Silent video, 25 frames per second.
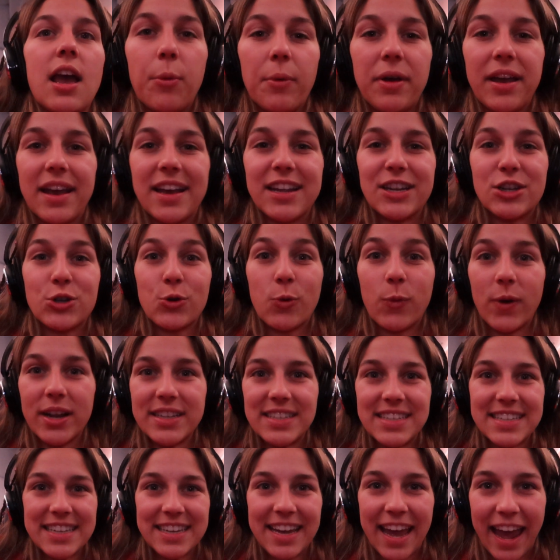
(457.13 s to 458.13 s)
We hit
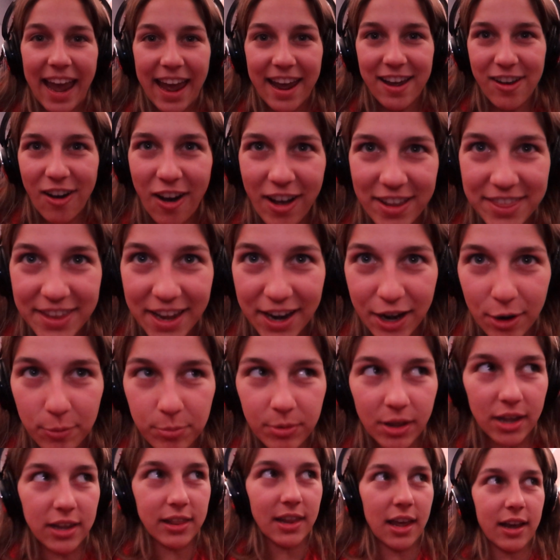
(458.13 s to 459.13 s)
20k on the
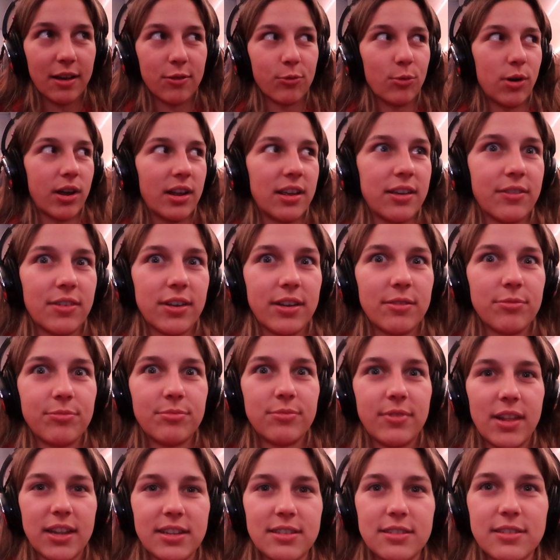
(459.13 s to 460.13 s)
airplane, like what even?
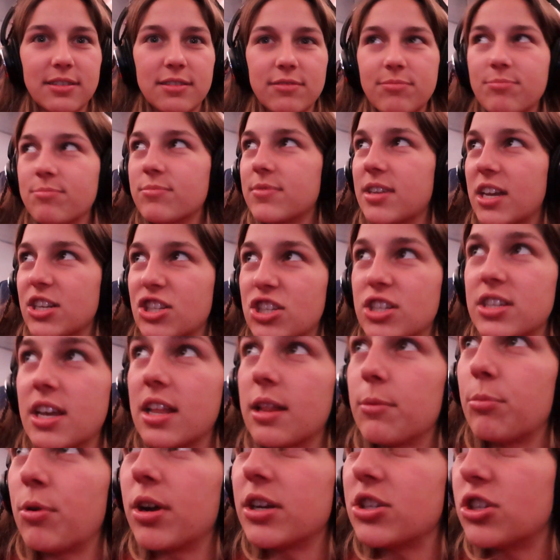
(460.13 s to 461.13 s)
That's such a
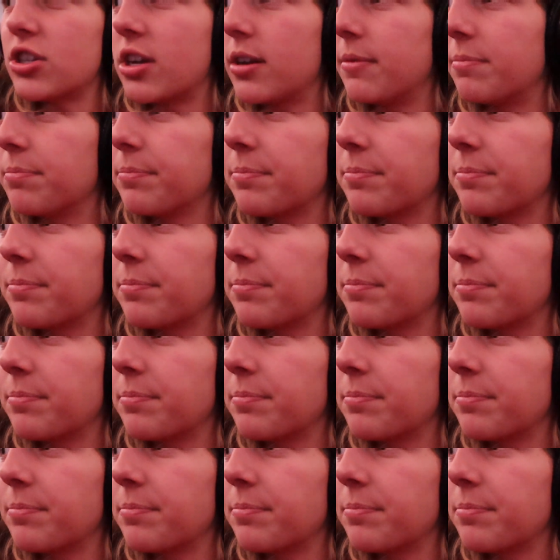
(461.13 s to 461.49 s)
celebration.